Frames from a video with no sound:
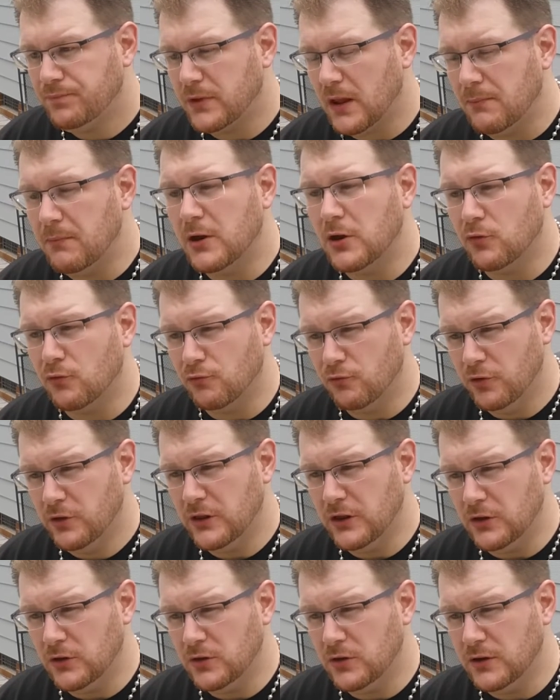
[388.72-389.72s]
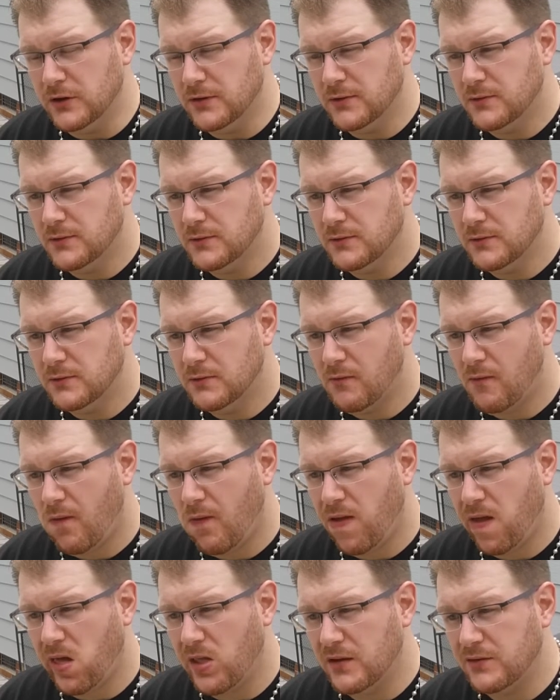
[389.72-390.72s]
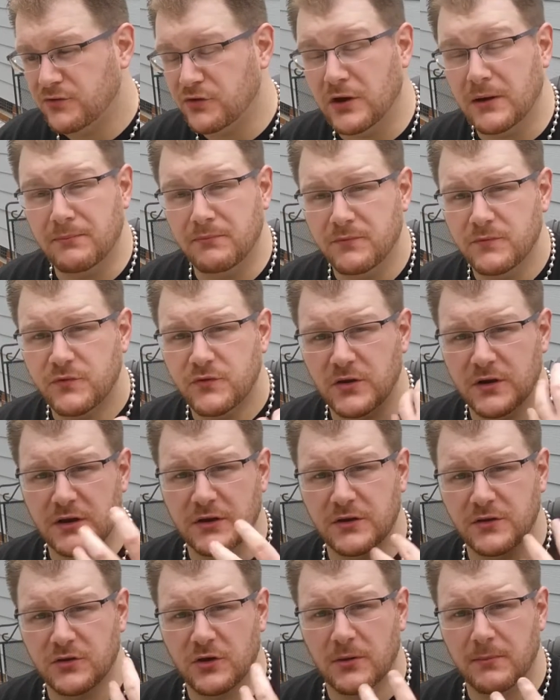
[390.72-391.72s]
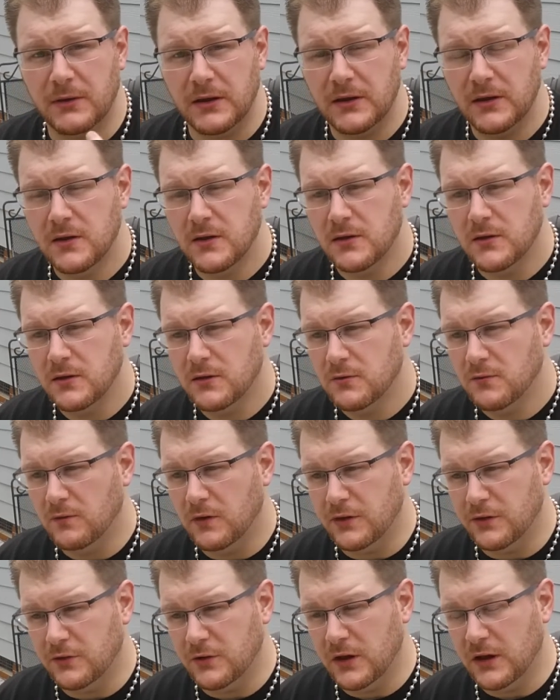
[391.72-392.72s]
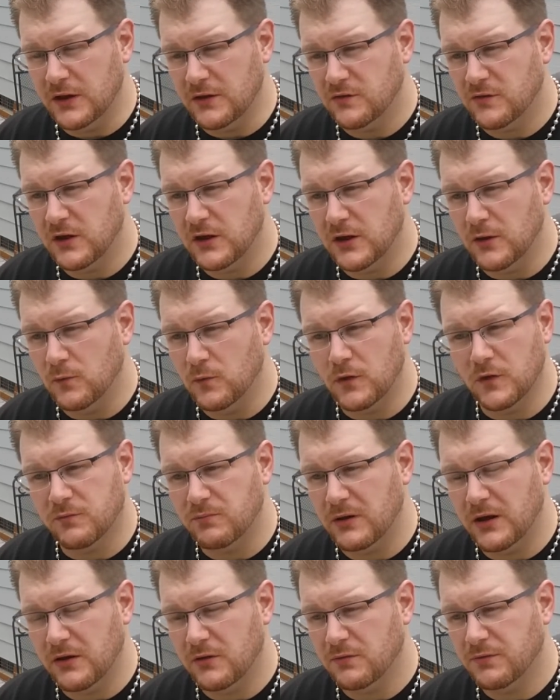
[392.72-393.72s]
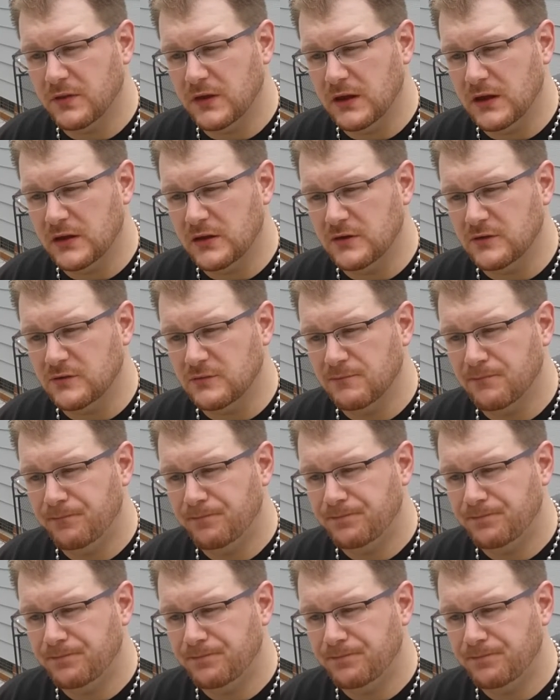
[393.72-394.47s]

I made a really good... Sorry, I'm trying to determine whether or not it's getting worse, but I don't think it is.